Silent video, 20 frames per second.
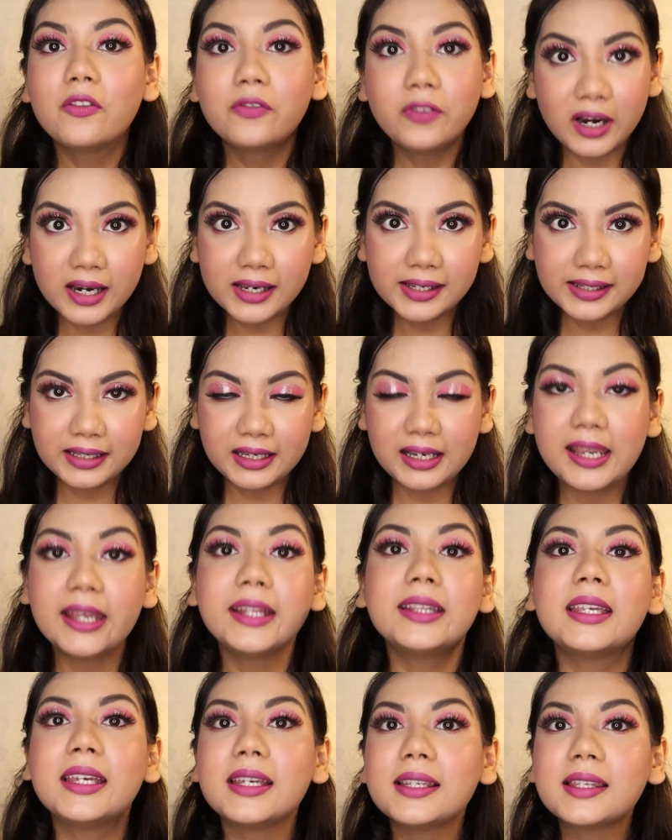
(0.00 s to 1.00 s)

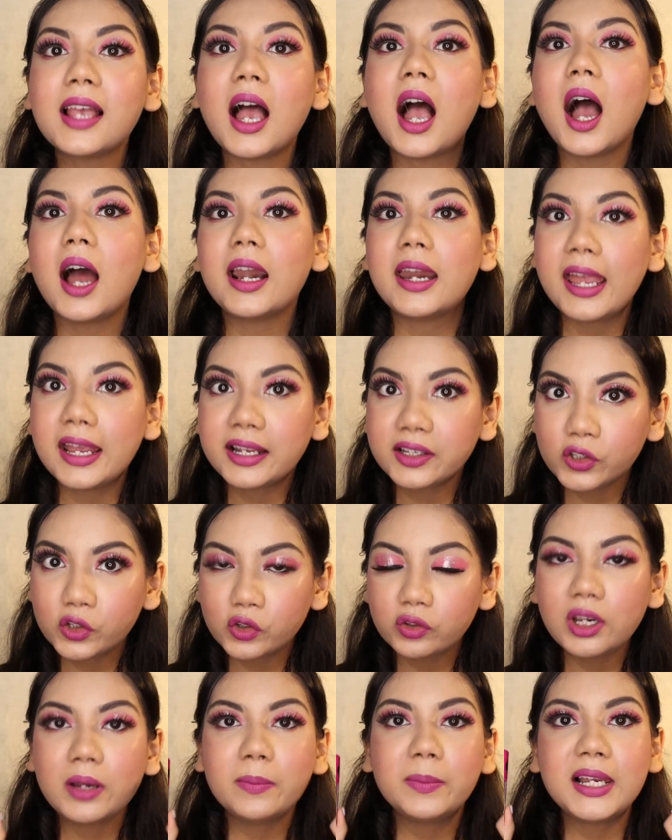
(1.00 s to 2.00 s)
Firstly, these are
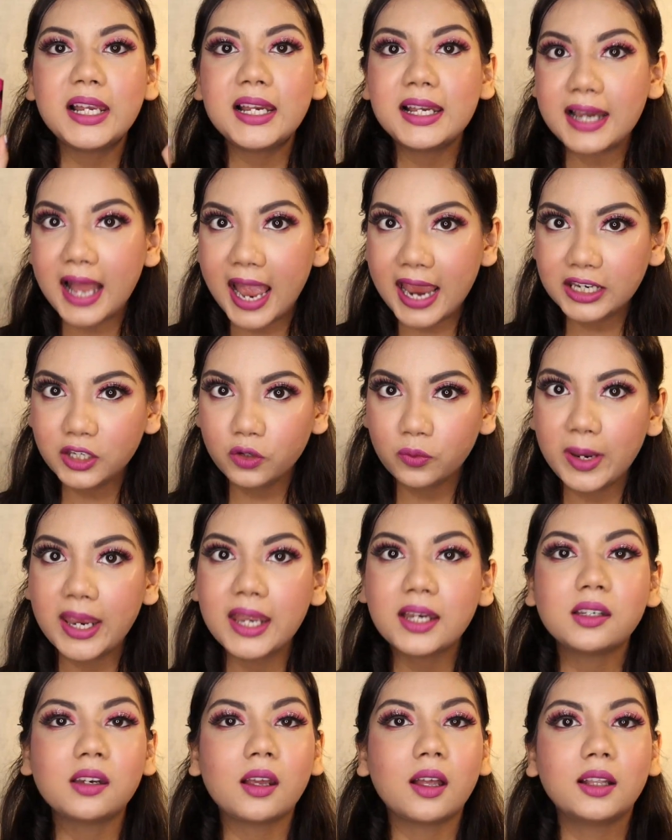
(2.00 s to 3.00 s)
extremely
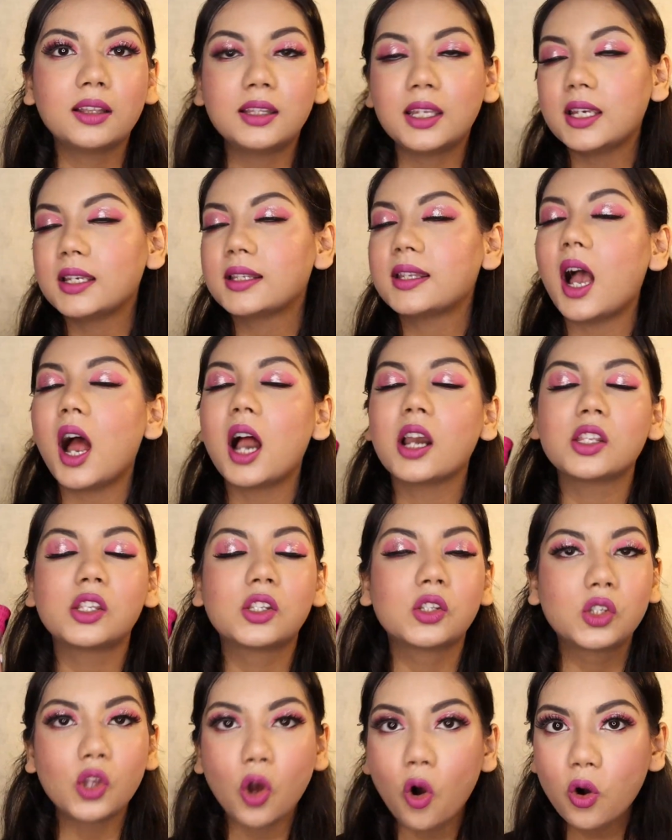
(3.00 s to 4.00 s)
lightweight, these are
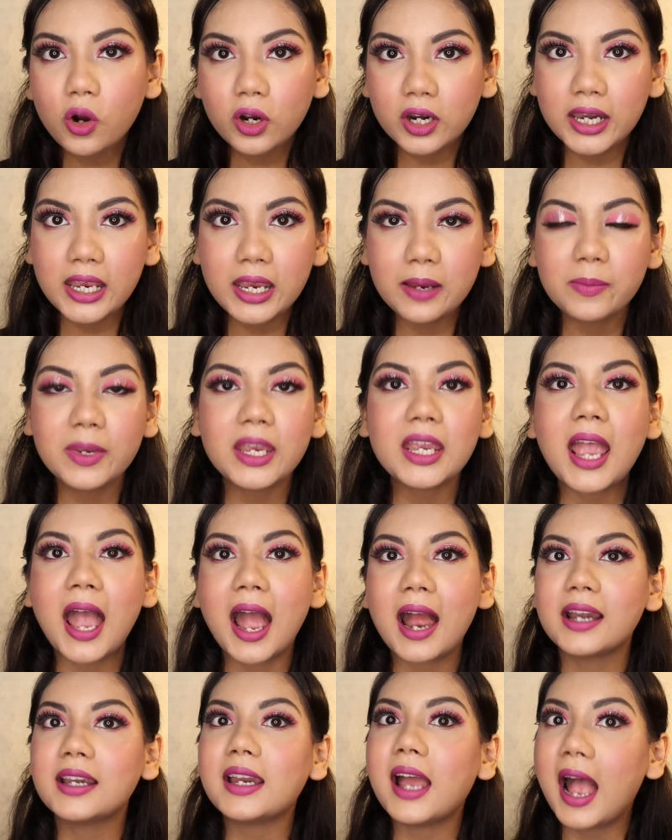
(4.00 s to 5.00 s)
so creamy,
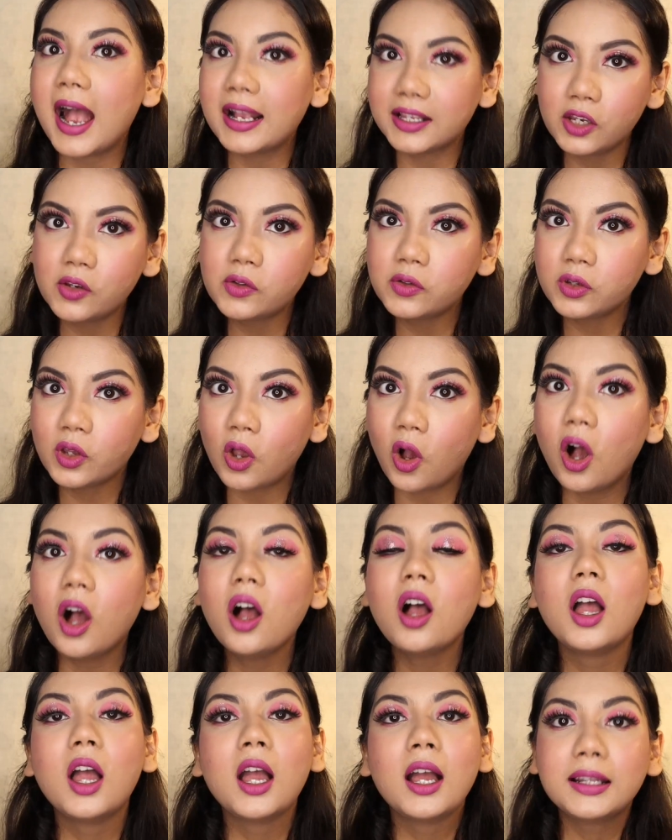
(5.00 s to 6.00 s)
and as you
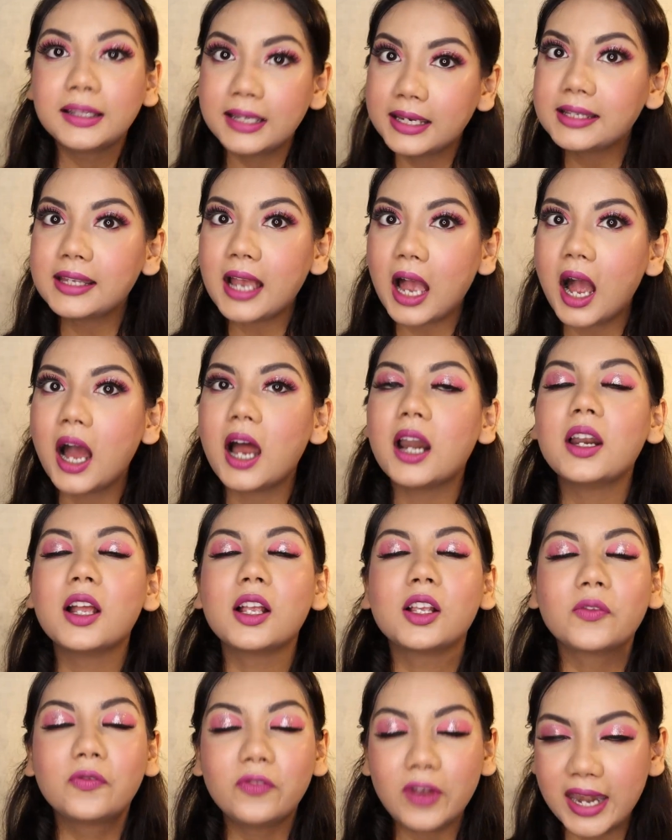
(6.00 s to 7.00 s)
saw, these are
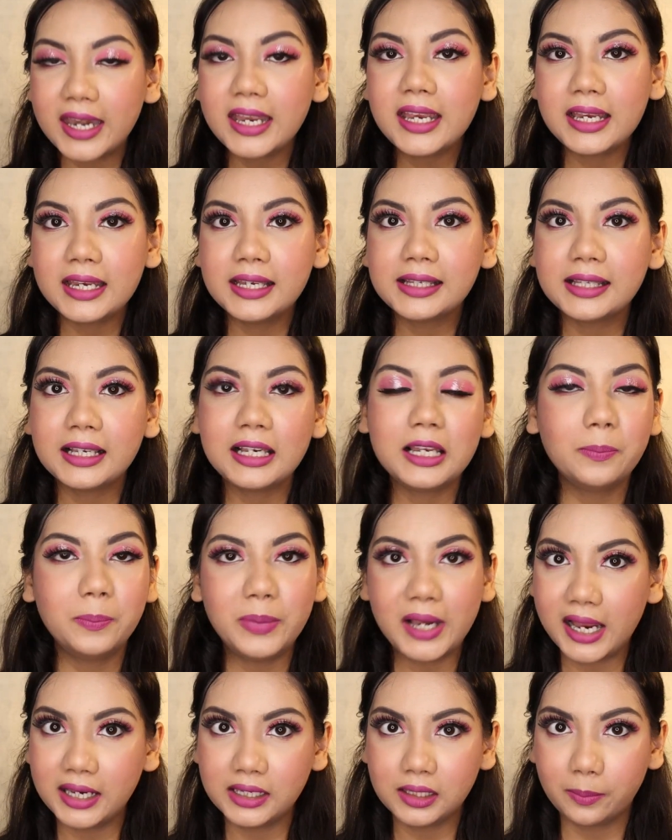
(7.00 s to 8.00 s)
very easily
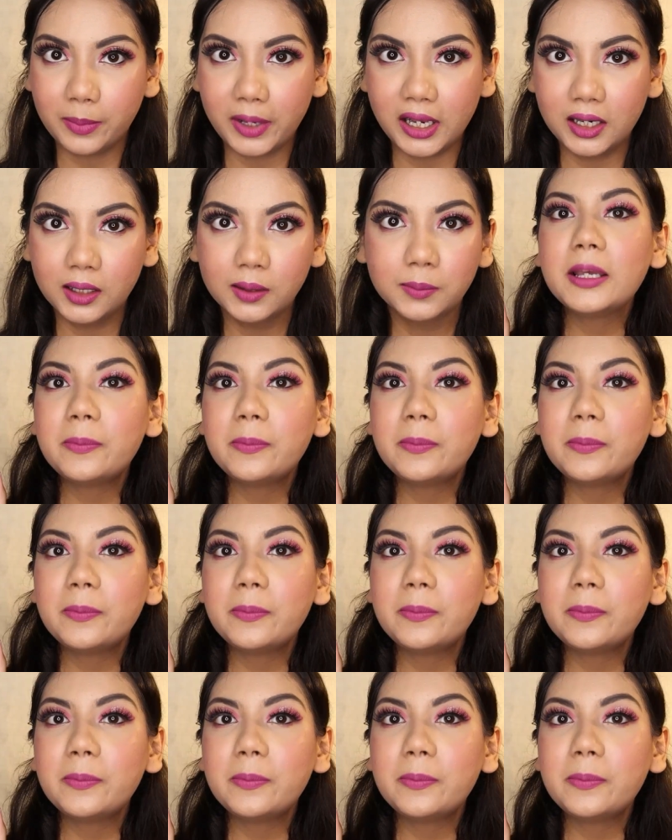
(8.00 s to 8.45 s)
blendable.